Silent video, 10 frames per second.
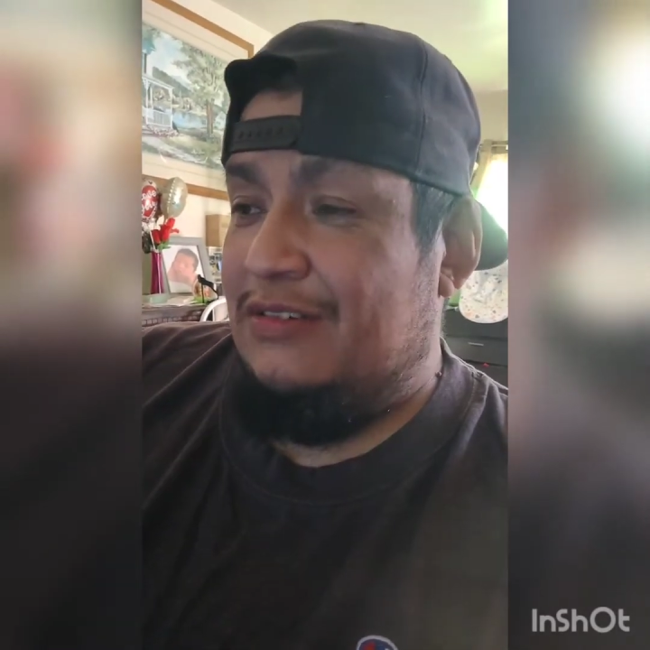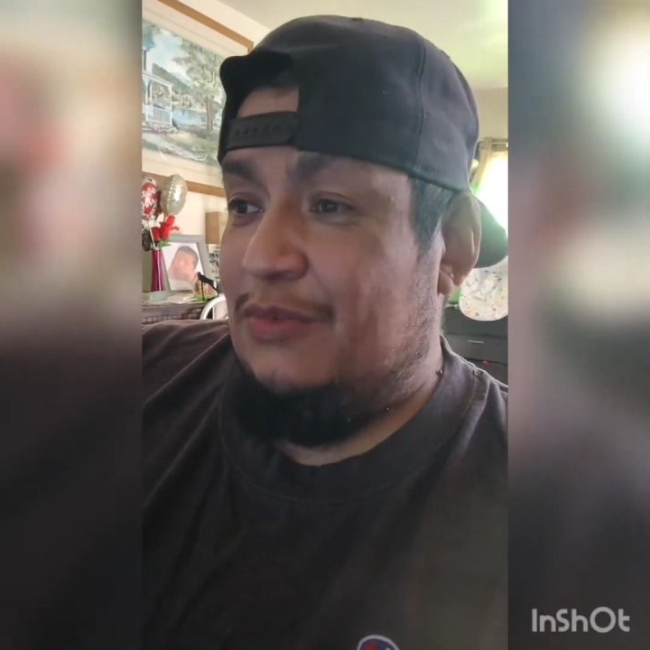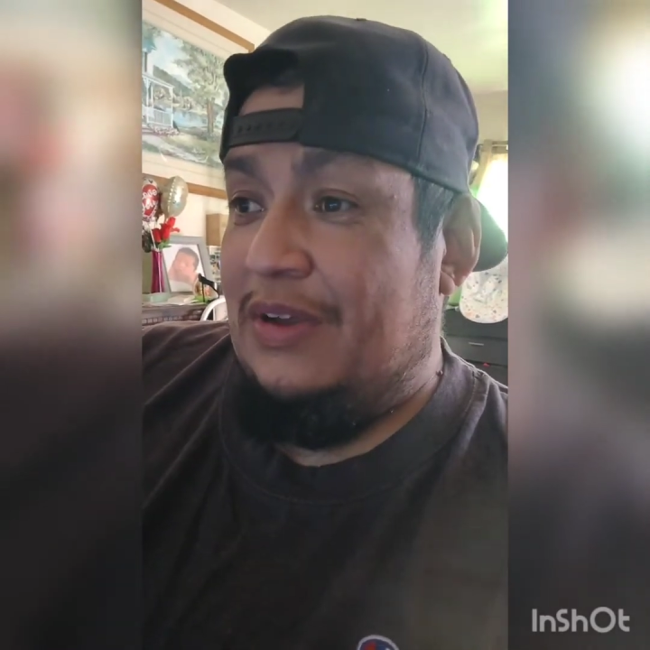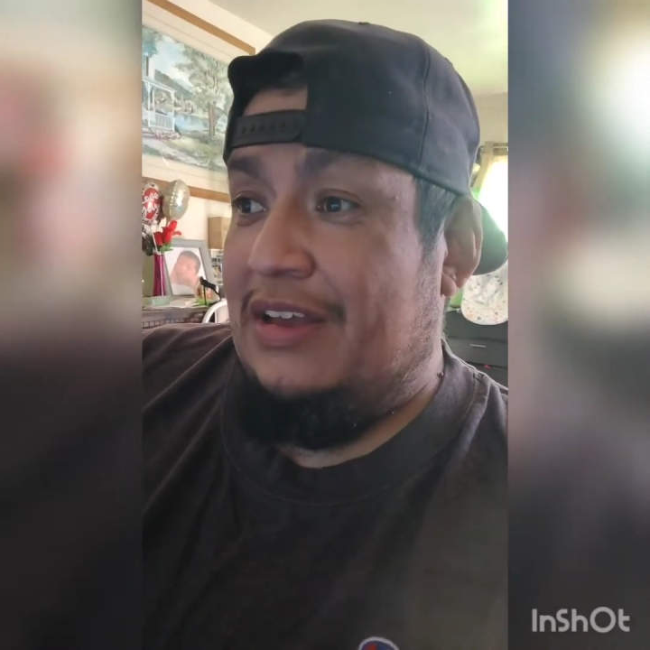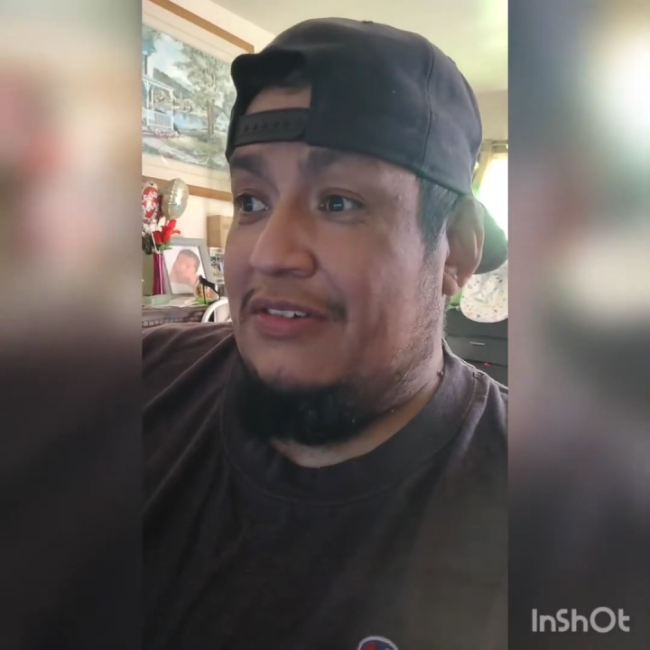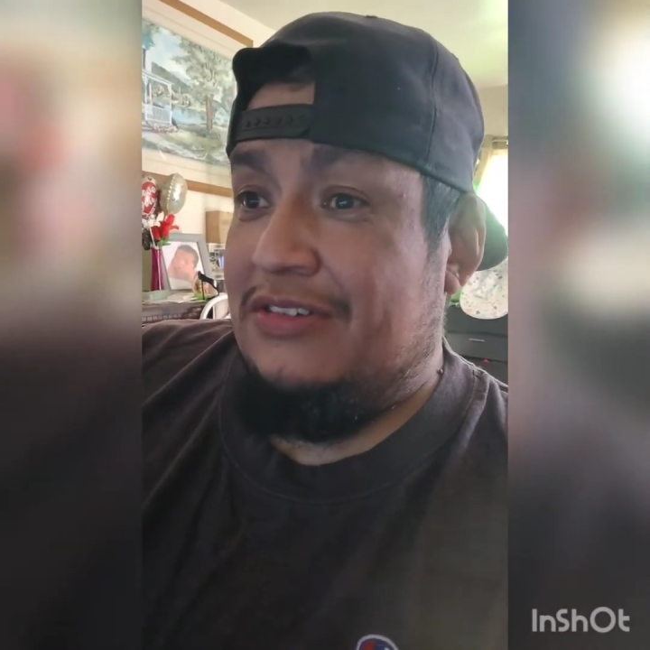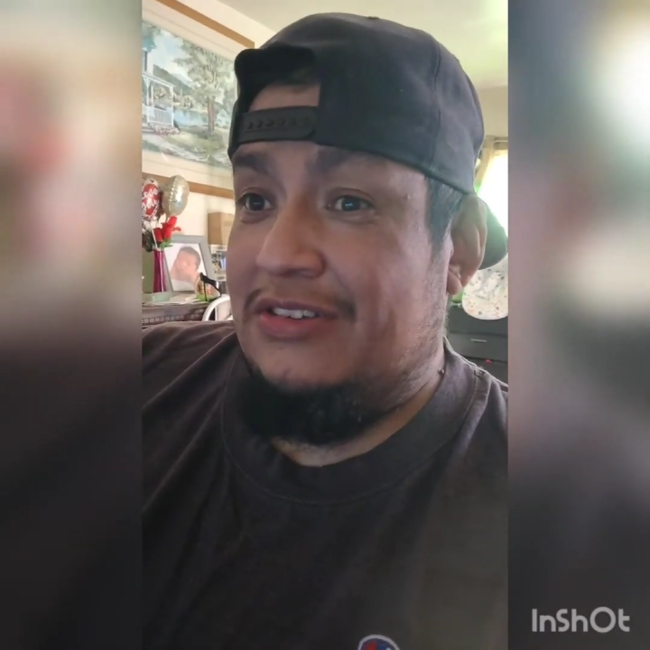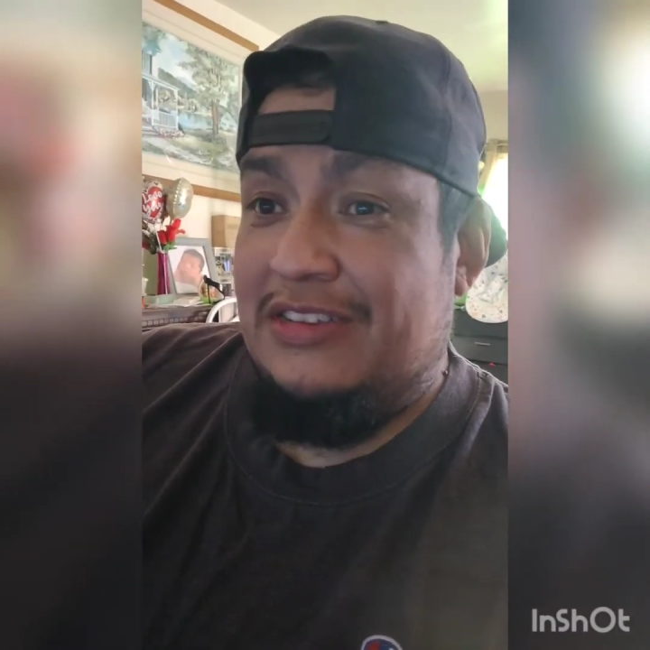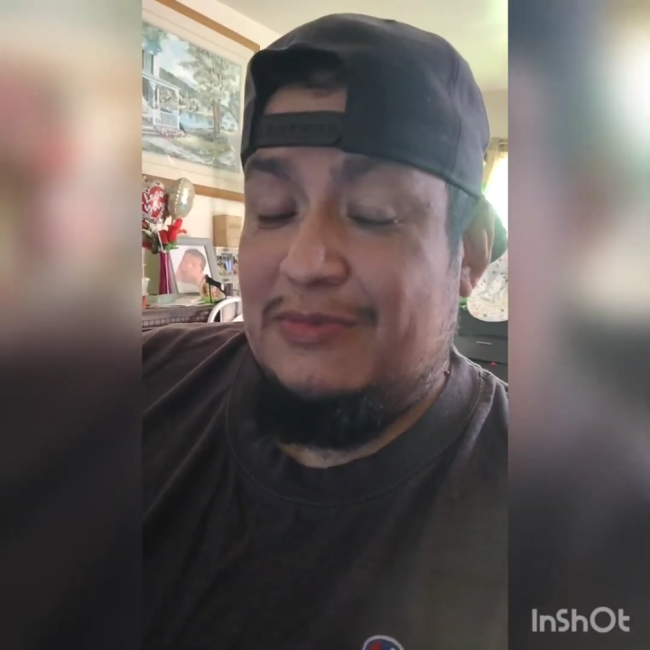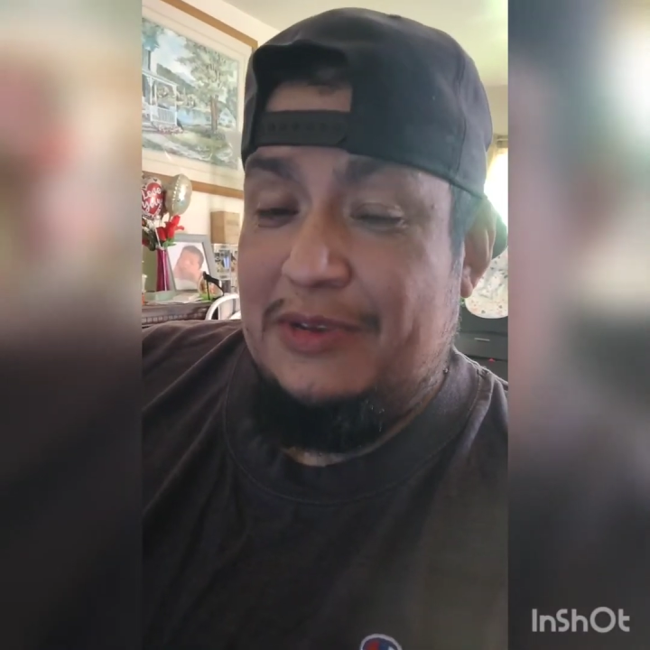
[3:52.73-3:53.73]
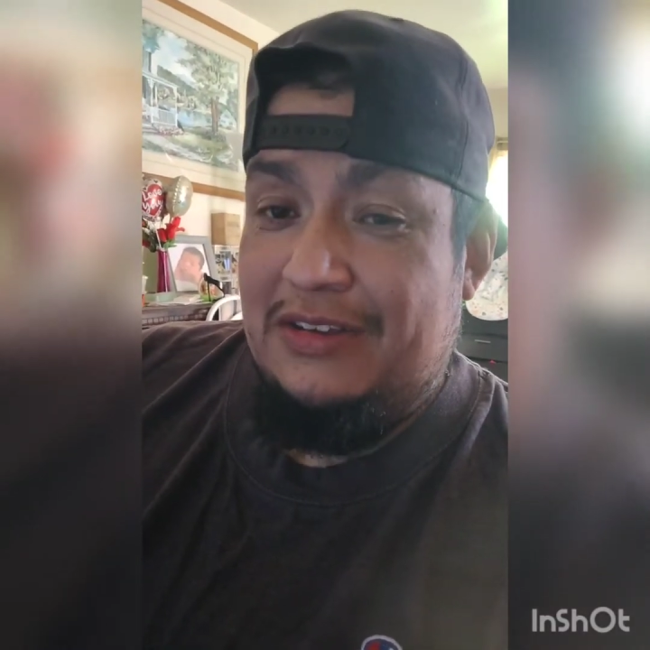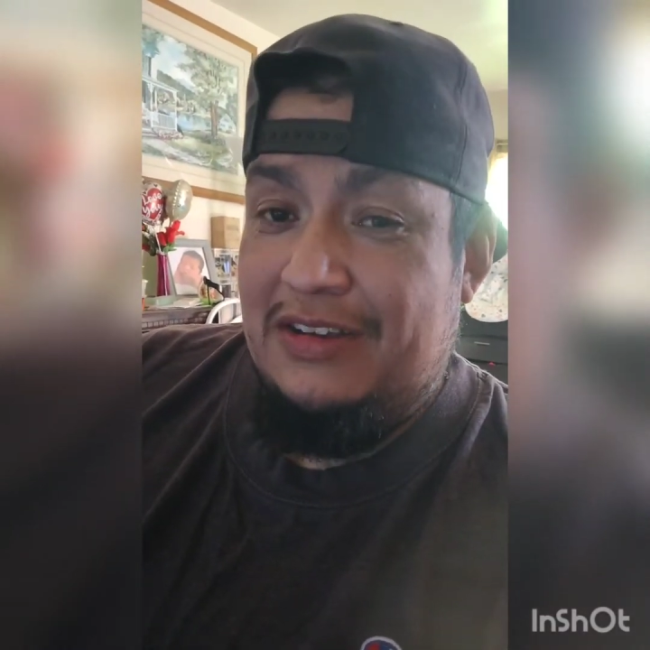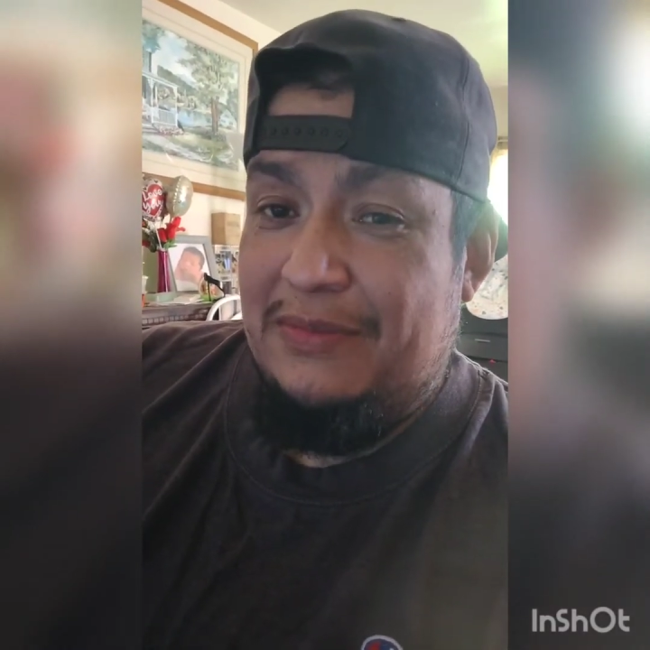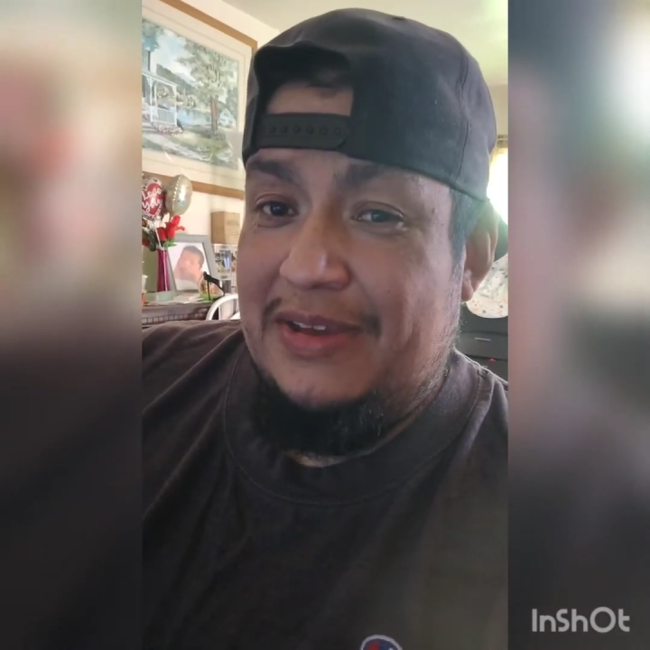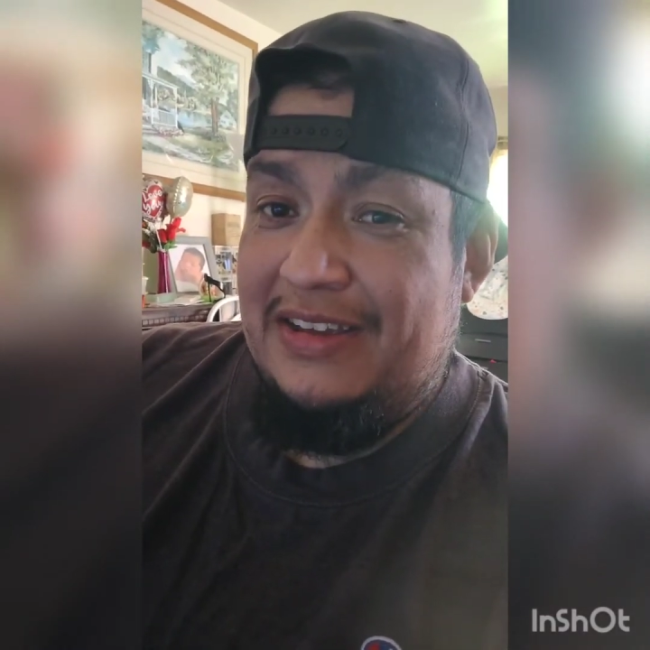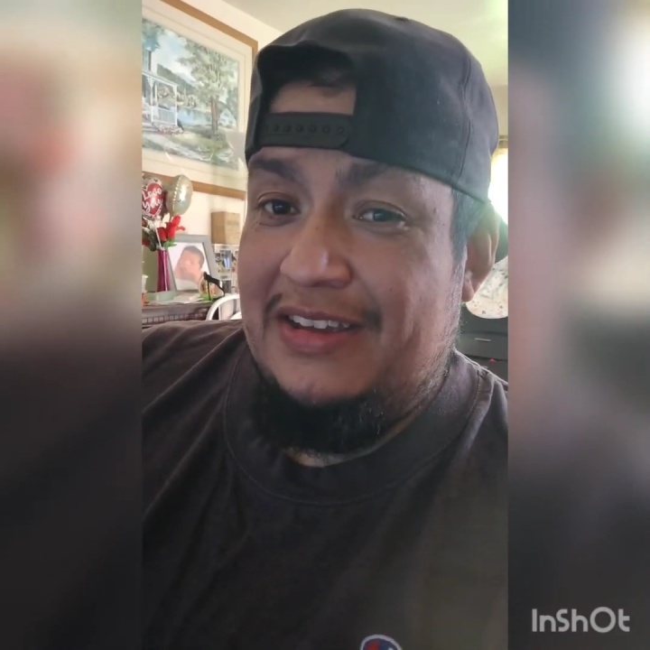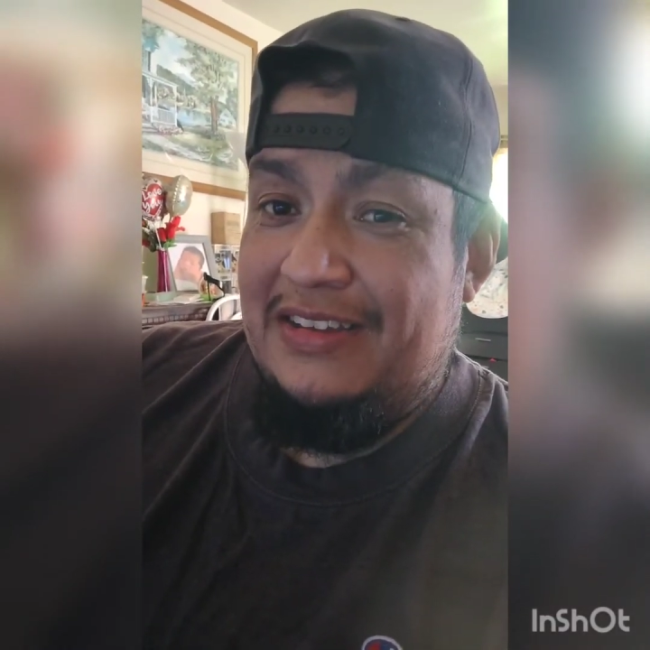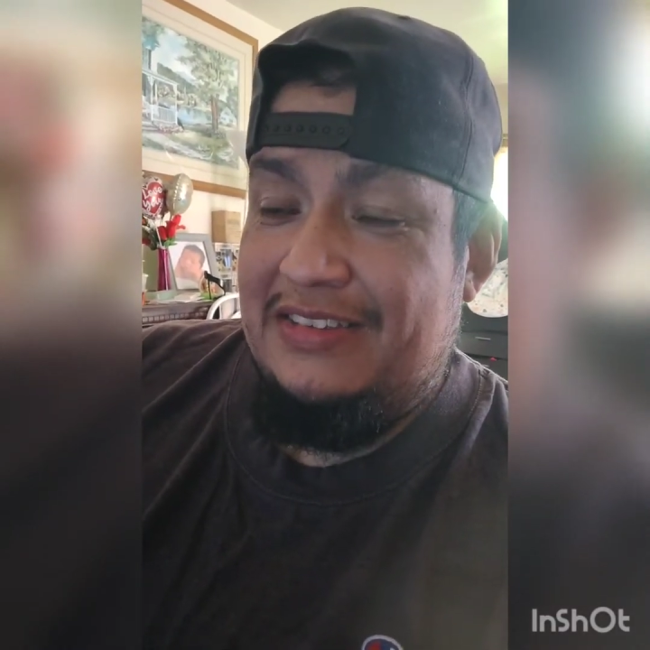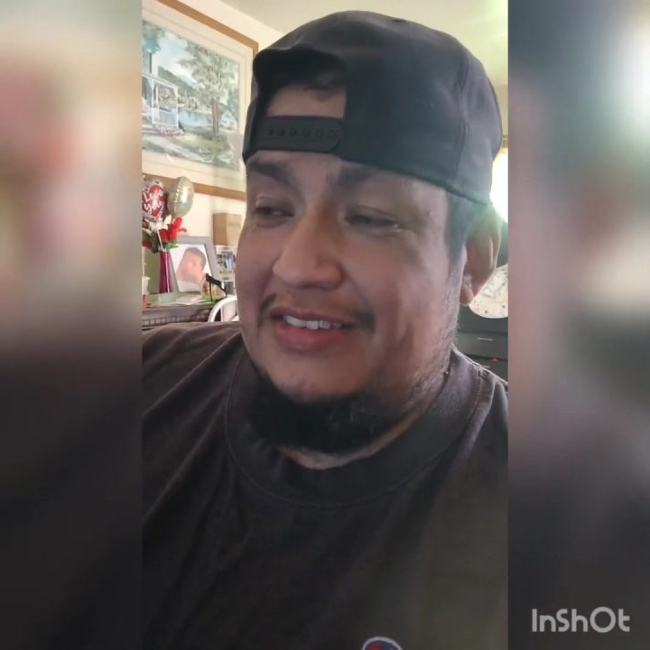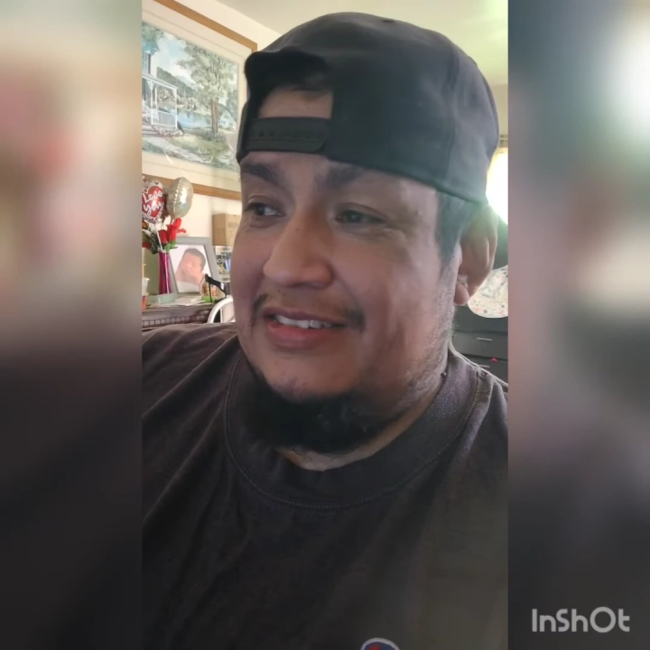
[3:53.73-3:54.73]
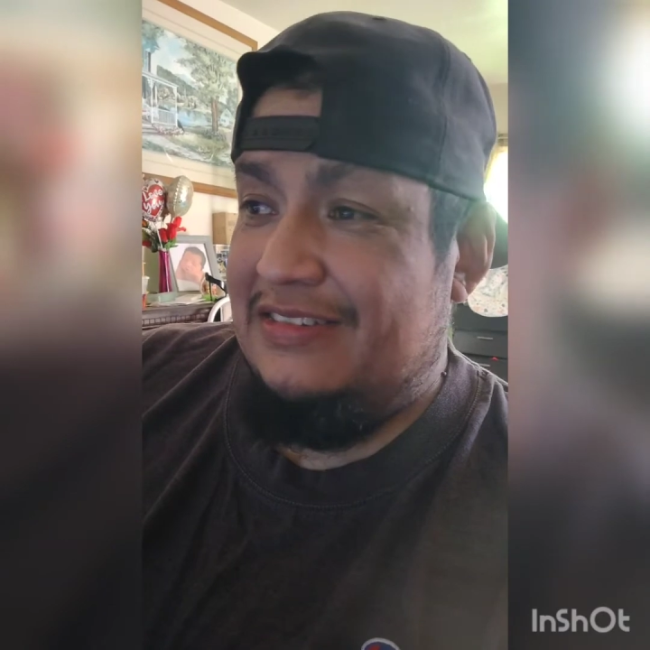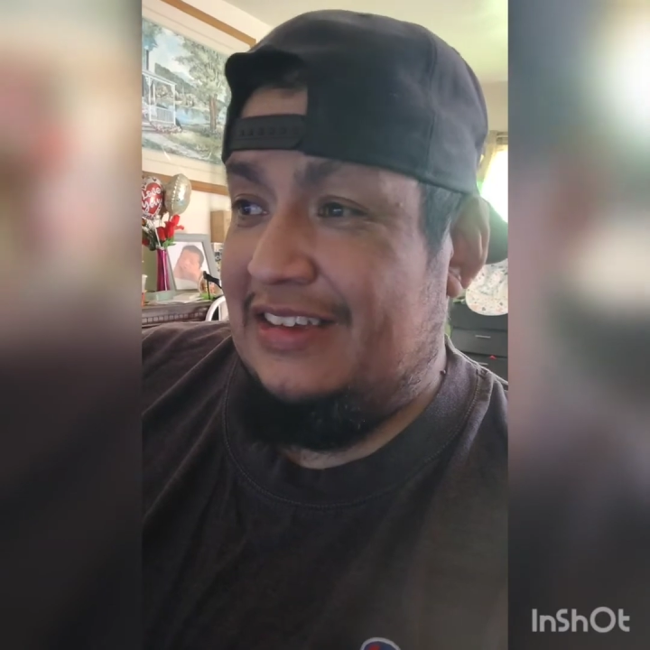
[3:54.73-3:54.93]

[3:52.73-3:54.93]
wow. Could this be a comeback, guys?